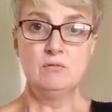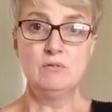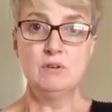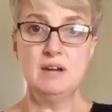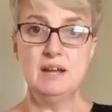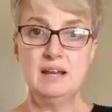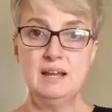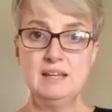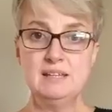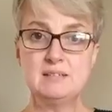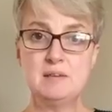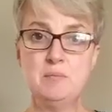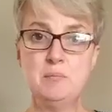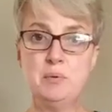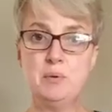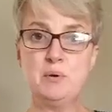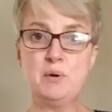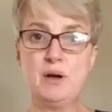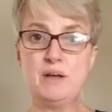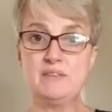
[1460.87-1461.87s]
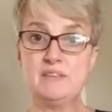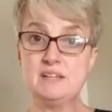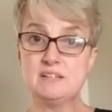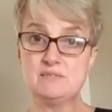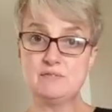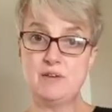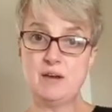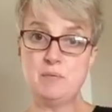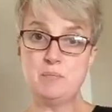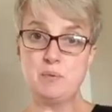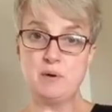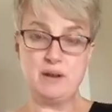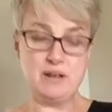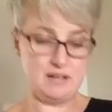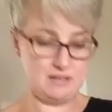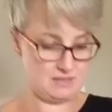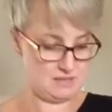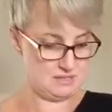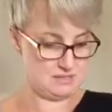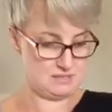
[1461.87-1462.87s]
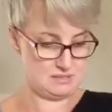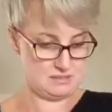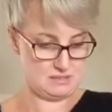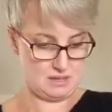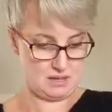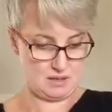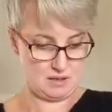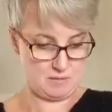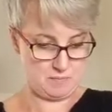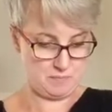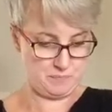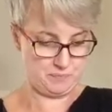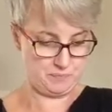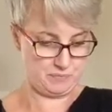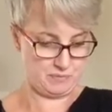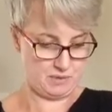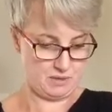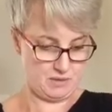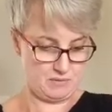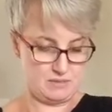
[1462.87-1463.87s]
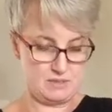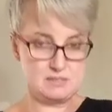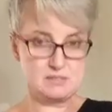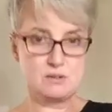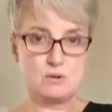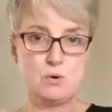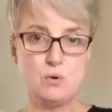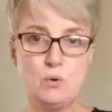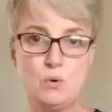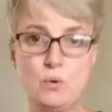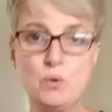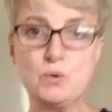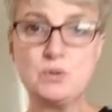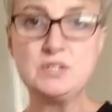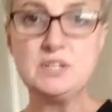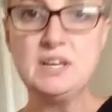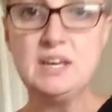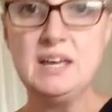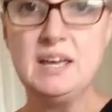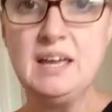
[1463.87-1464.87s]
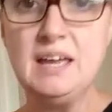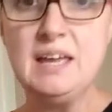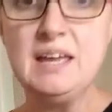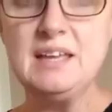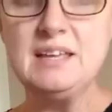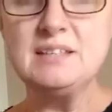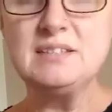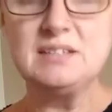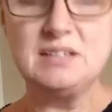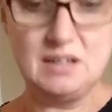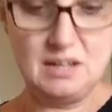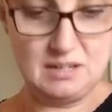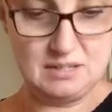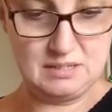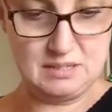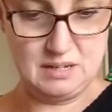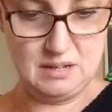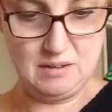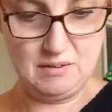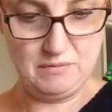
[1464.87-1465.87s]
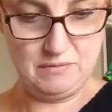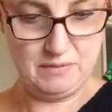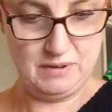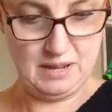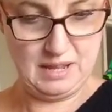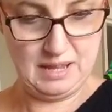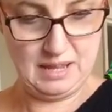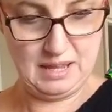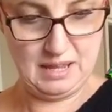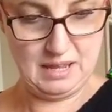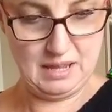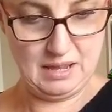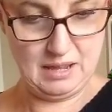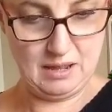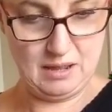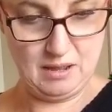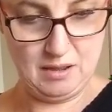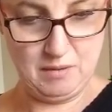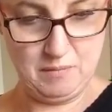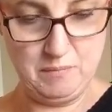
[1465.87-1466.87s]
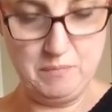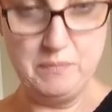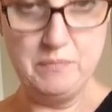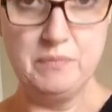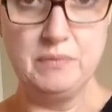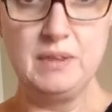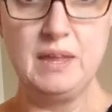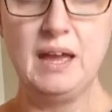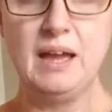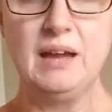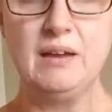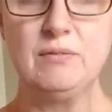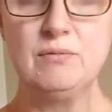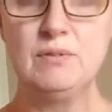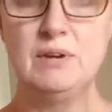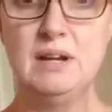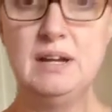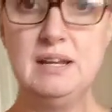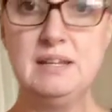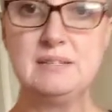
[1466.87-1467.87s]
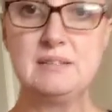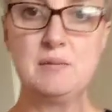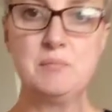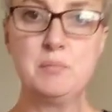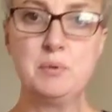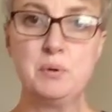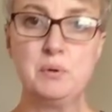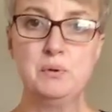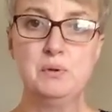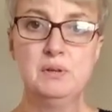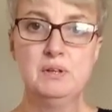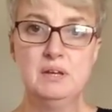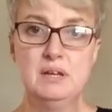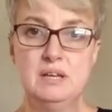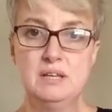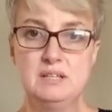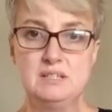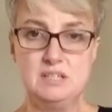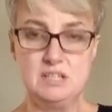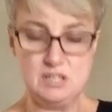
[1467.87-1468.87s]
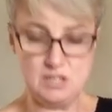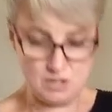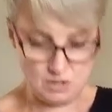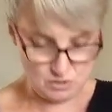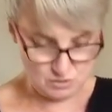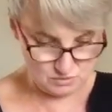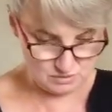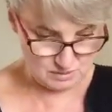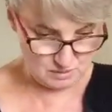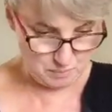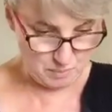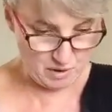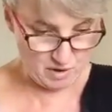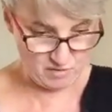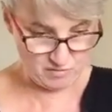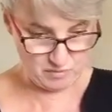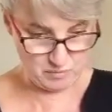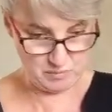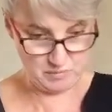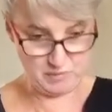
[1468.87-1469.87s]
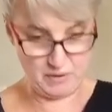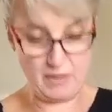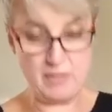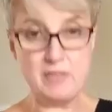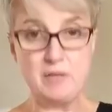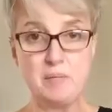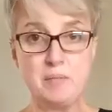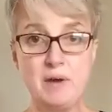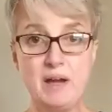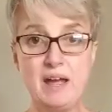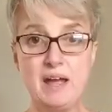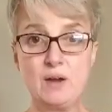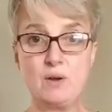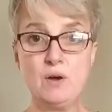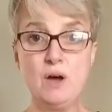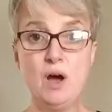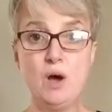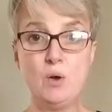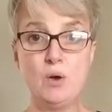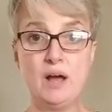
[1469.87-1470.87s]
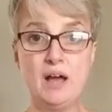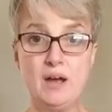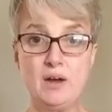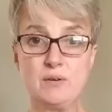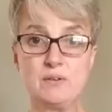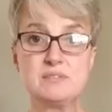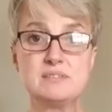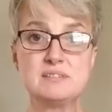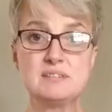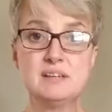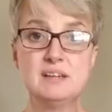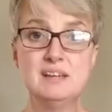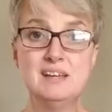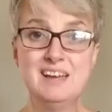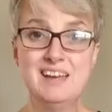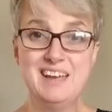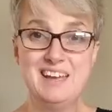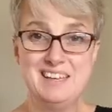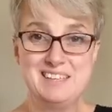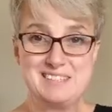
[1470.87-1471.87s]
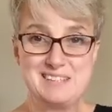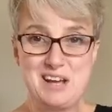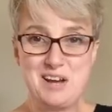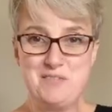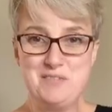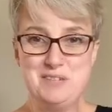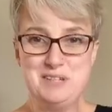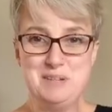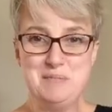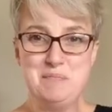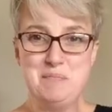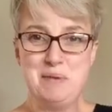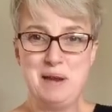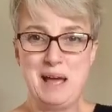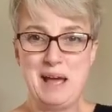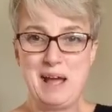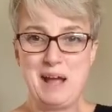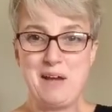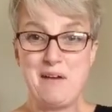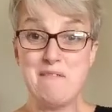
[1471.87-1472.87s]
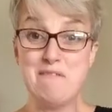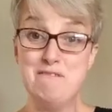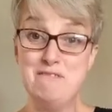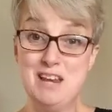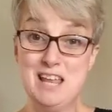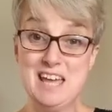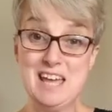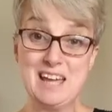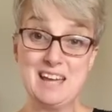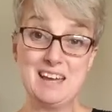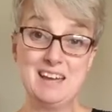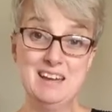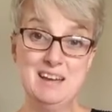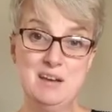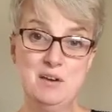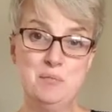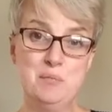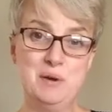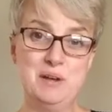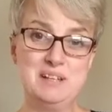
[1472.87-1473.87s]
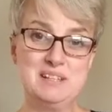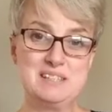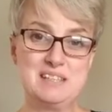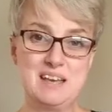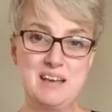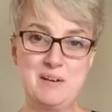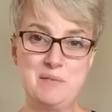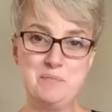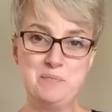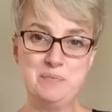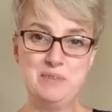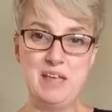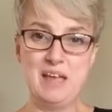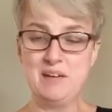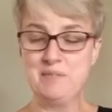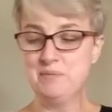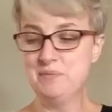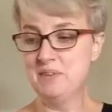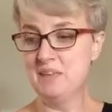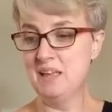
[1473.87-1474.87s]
really simple, and this fabric, this cord is just lovely. Yeah, really simple to use, apart from the fact that my whole house is covered in black flick. But yeah,